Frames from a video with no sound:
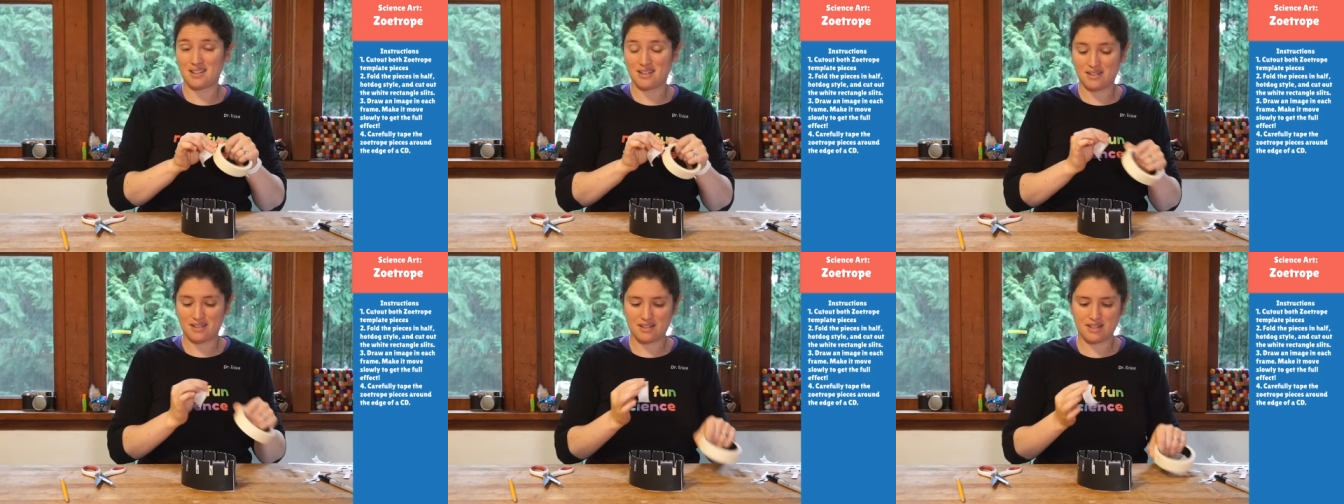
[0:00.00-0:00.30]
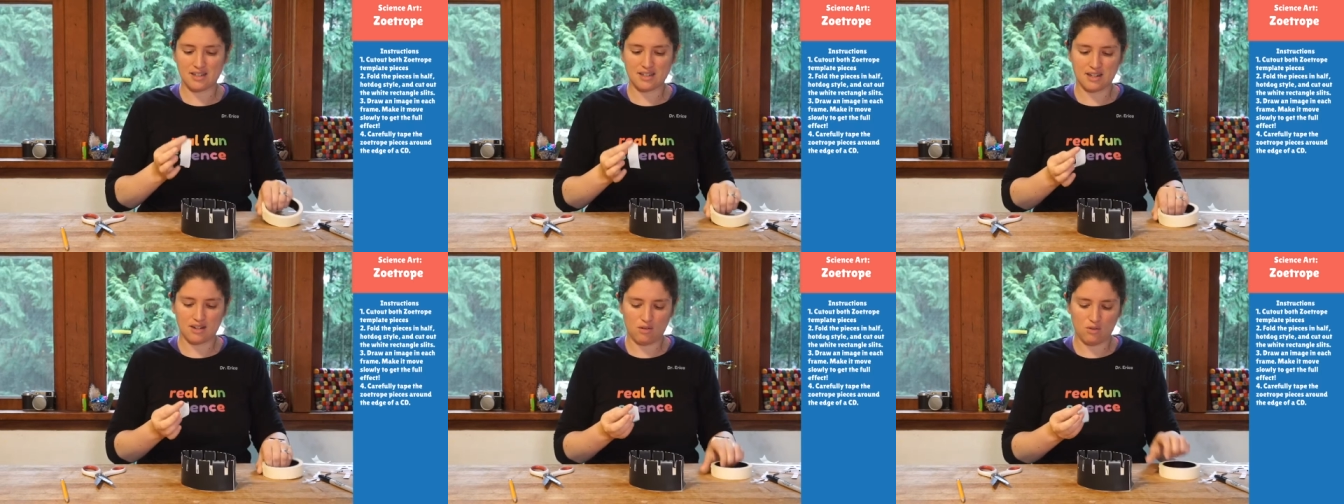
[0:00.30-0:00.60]
So
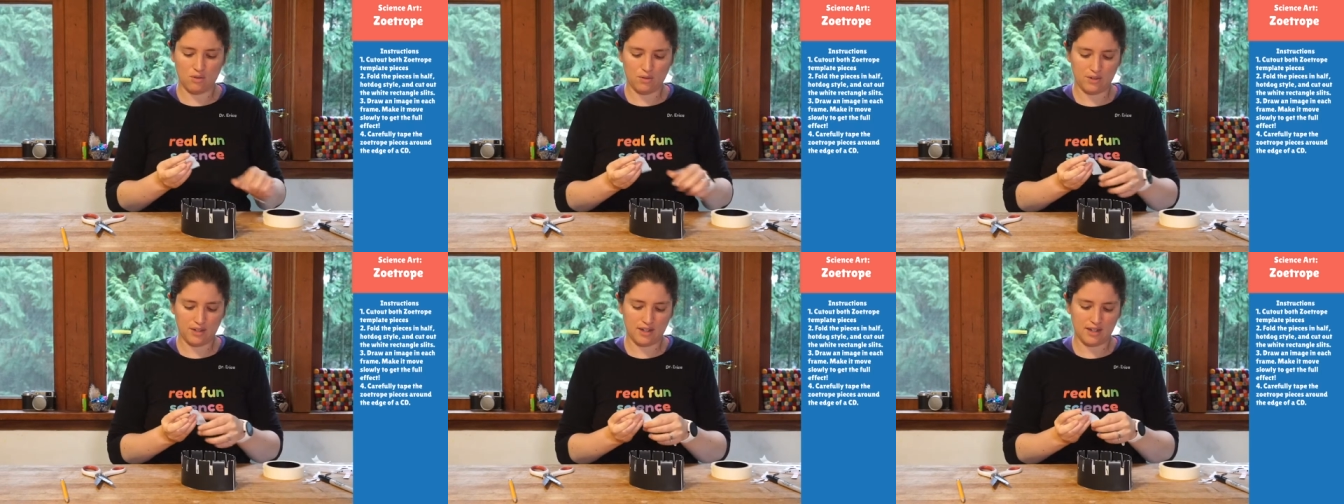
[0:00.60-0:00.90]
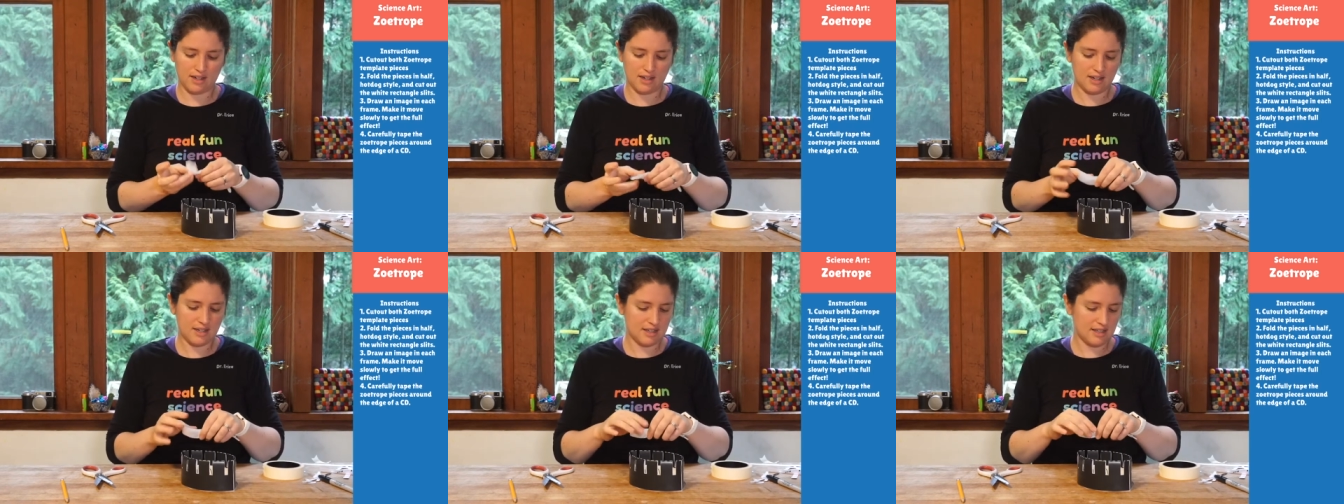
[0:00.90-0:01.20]
that's gonna hold it
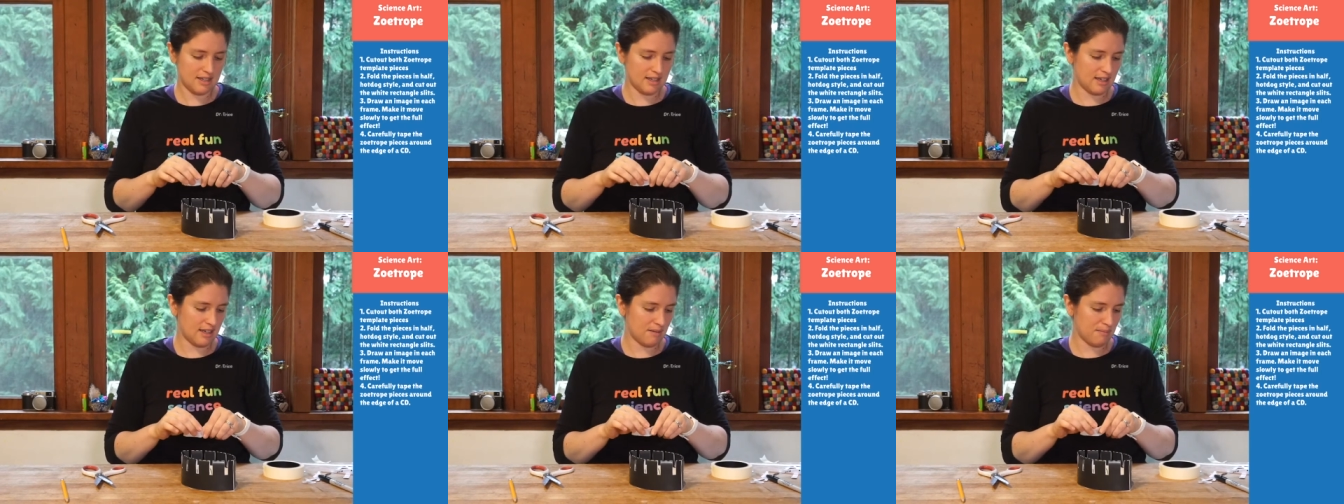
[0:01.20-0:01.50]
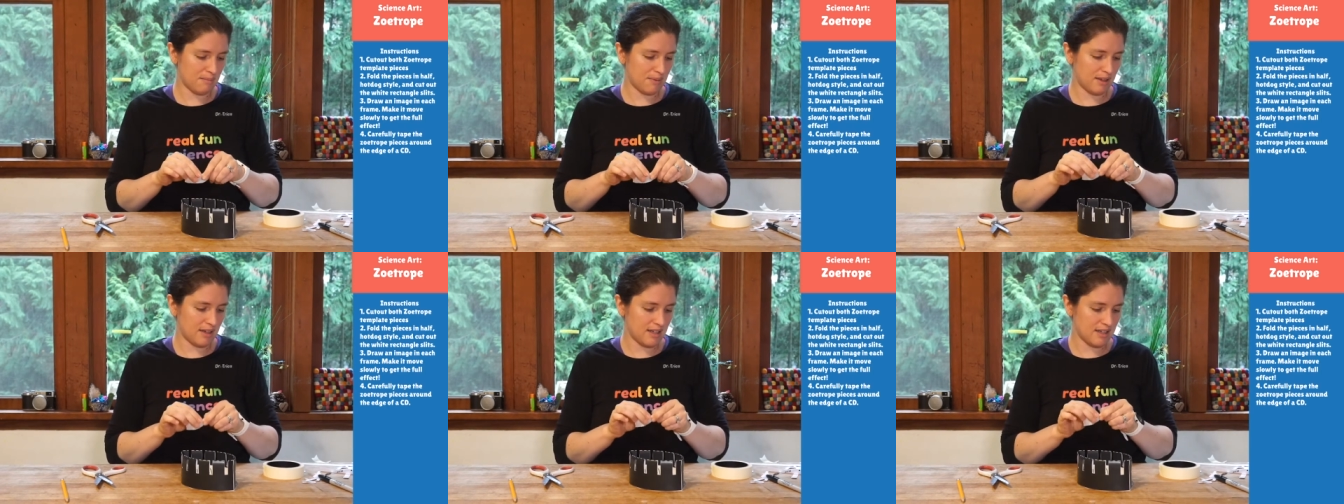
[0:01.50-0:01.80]
nicely in
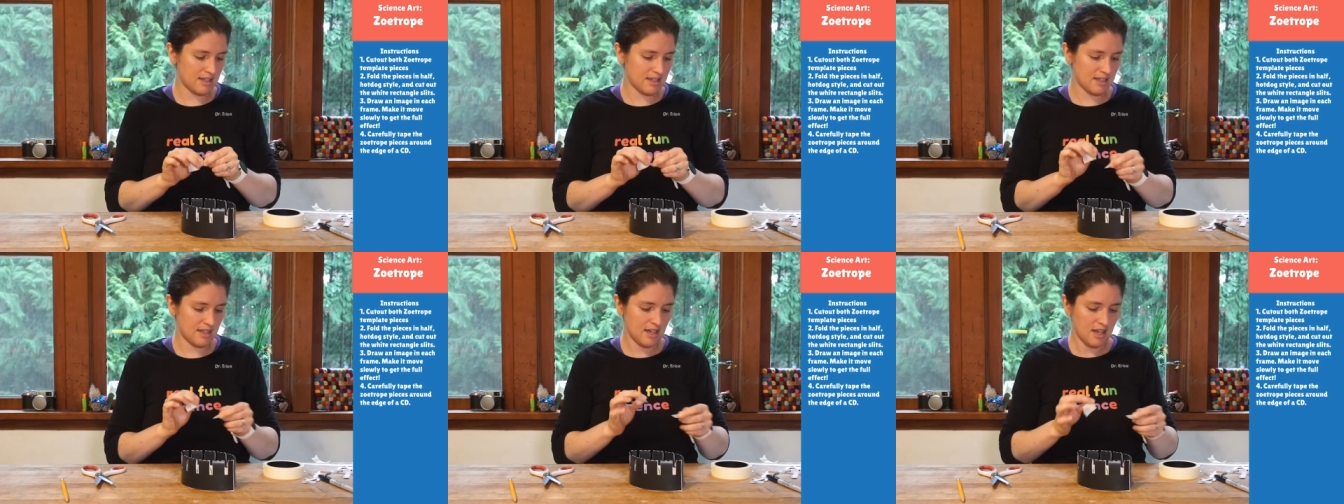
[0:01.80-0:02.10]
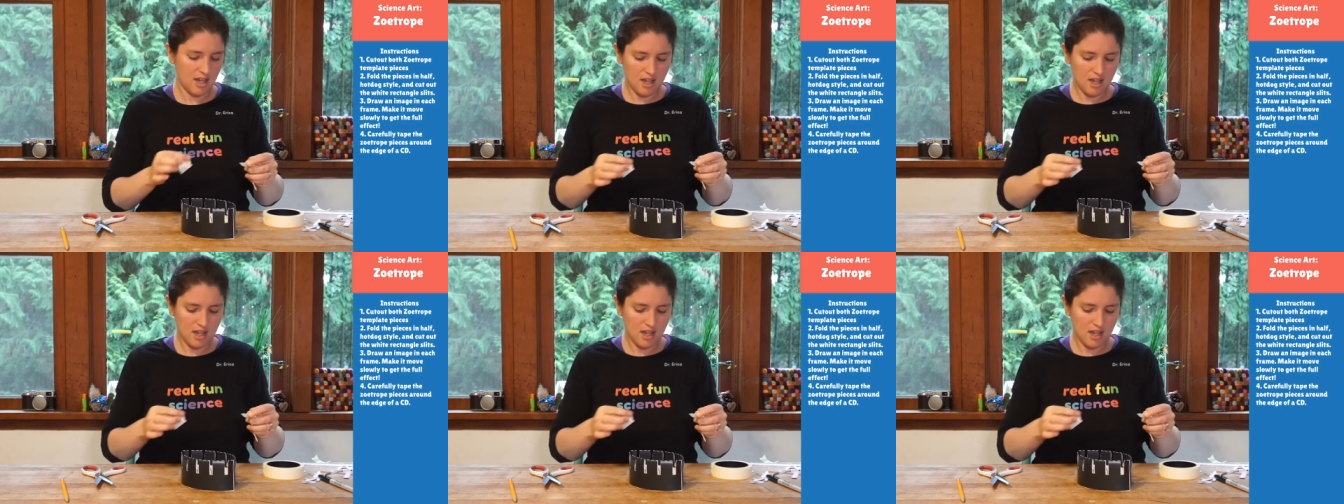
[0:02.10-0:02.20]
place.